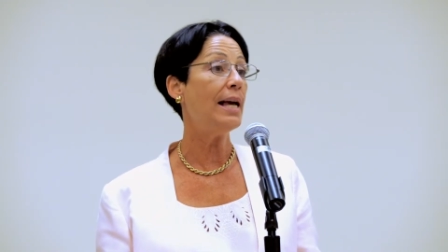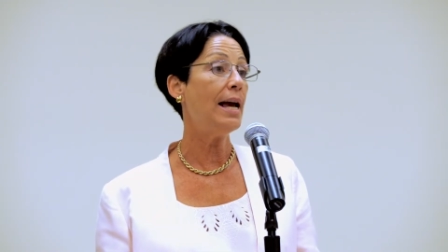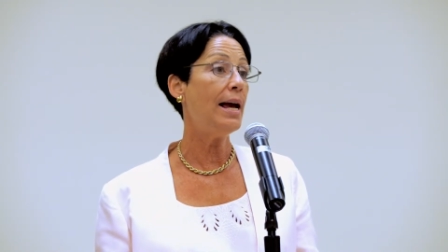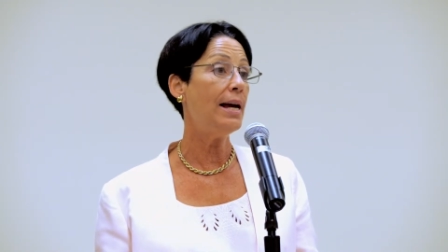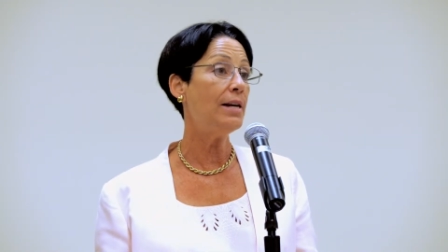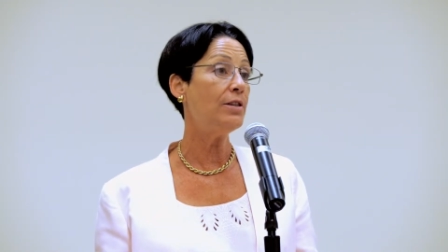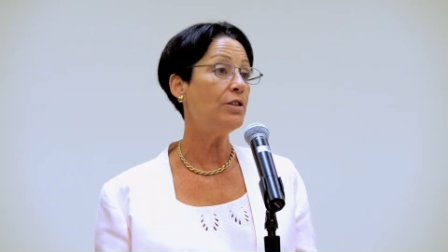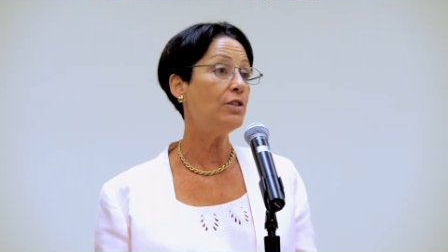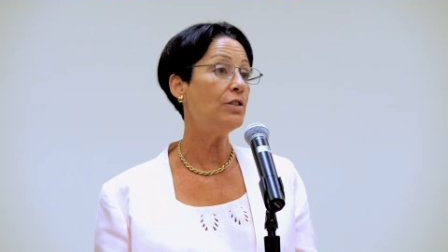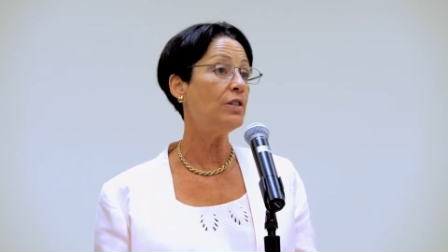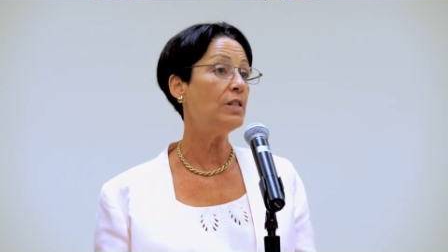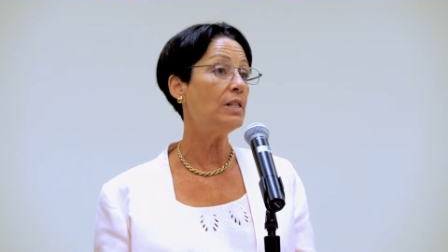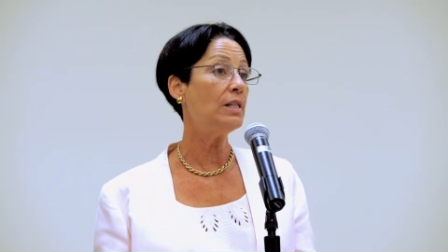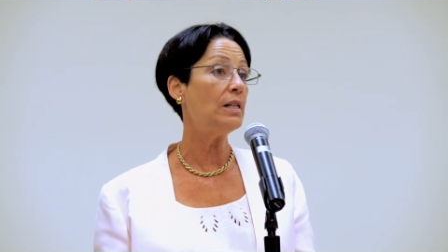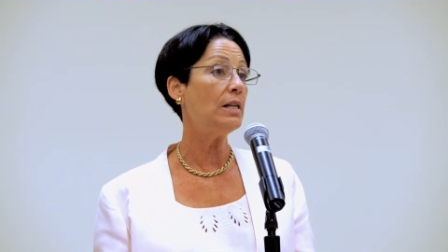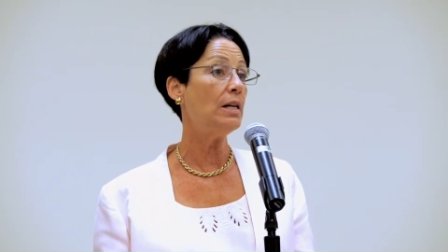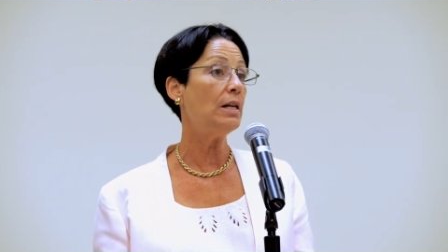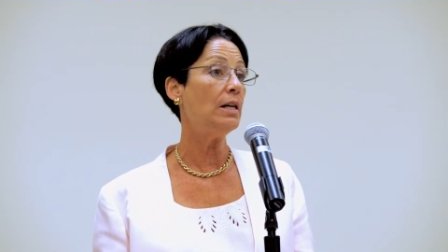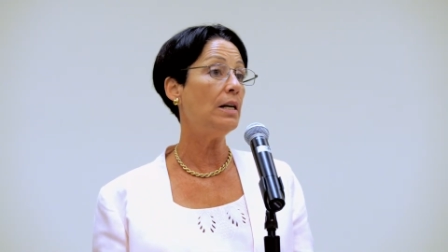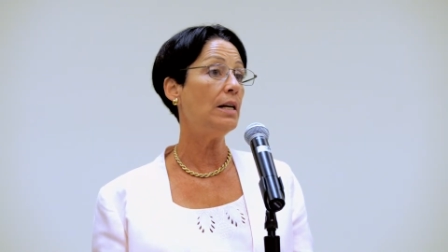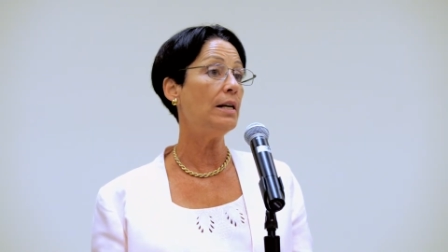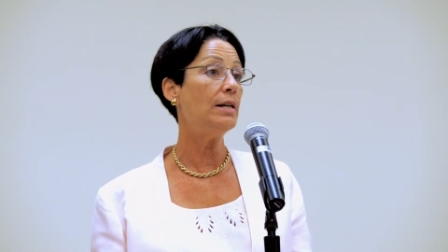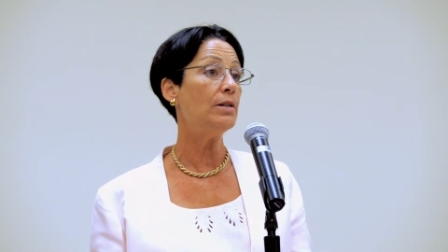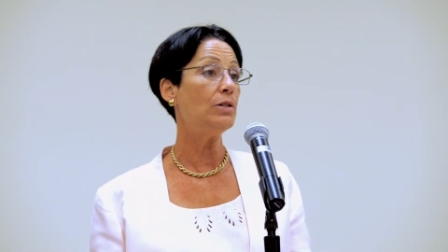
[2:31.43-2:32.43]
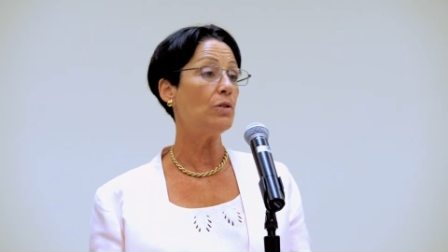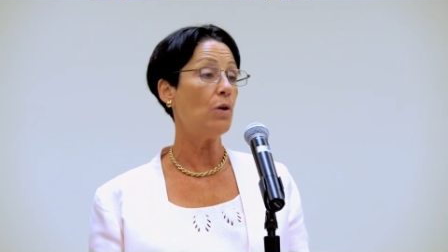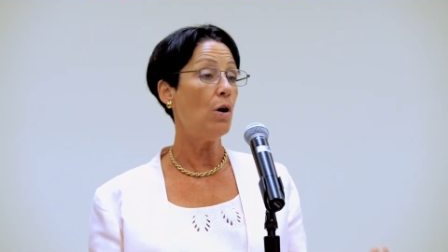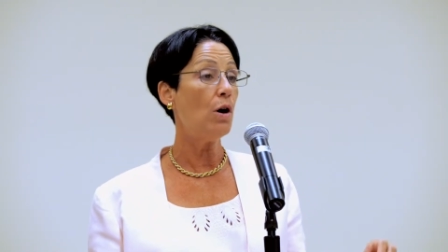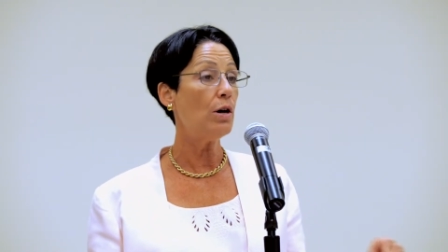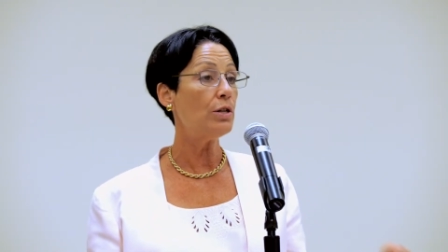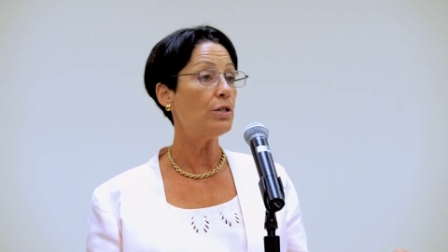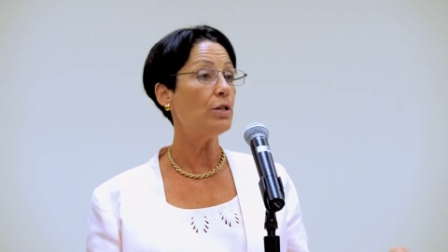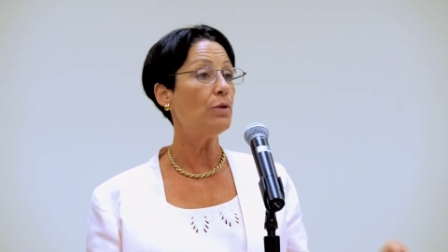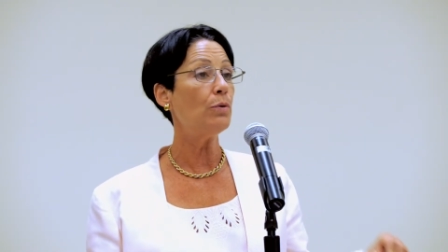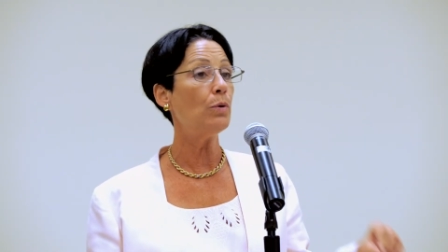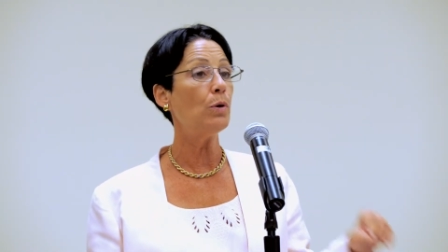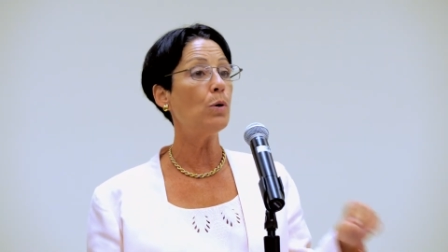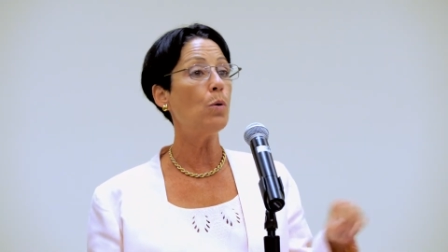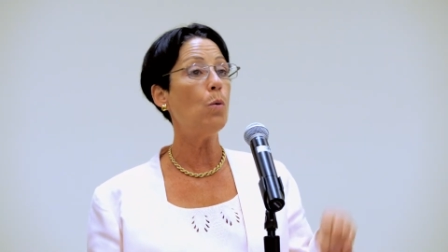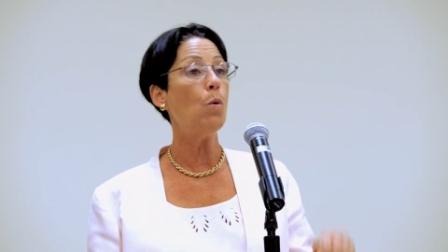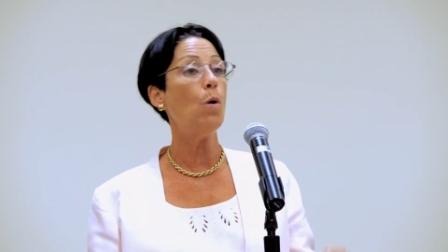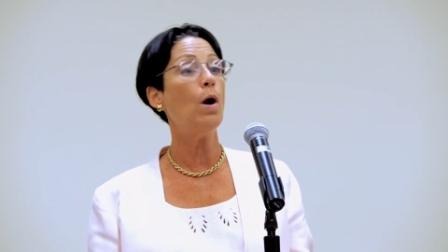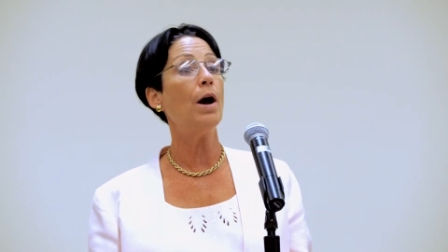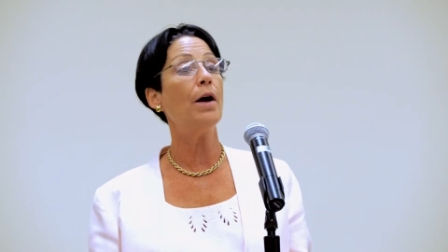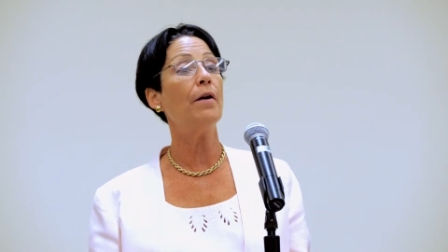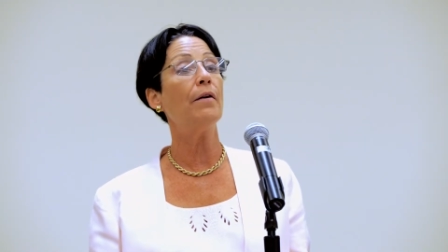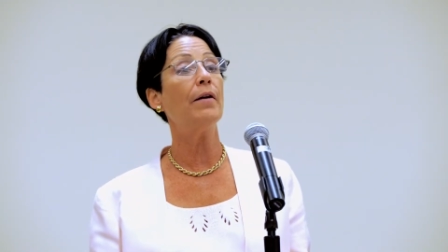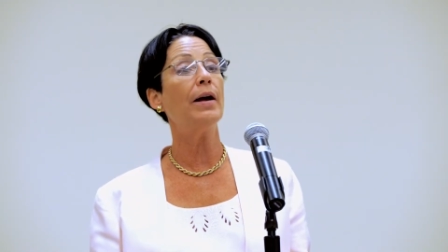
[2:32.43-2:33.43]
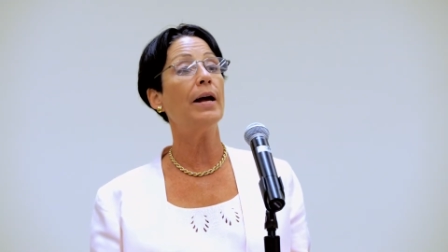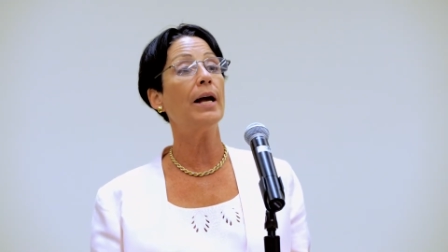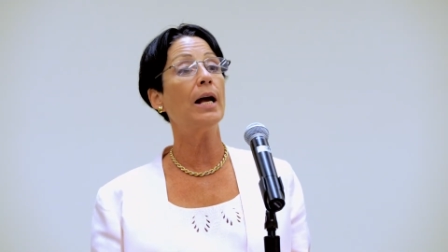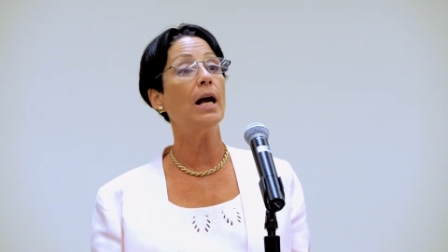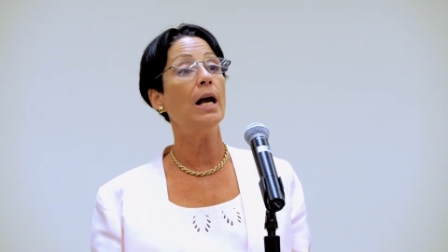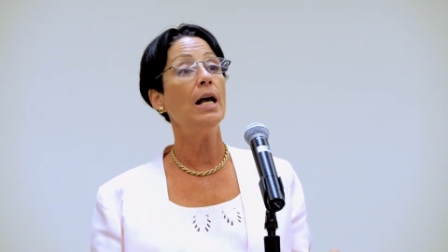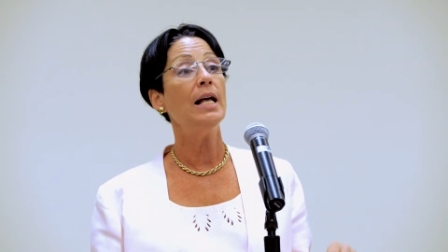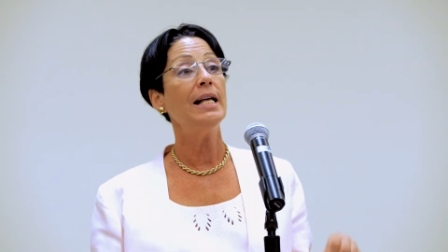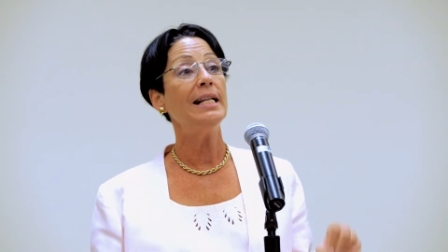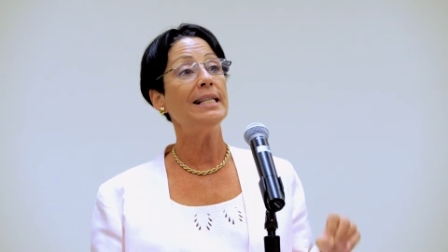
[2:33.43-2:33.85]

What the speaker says: agency is also requiring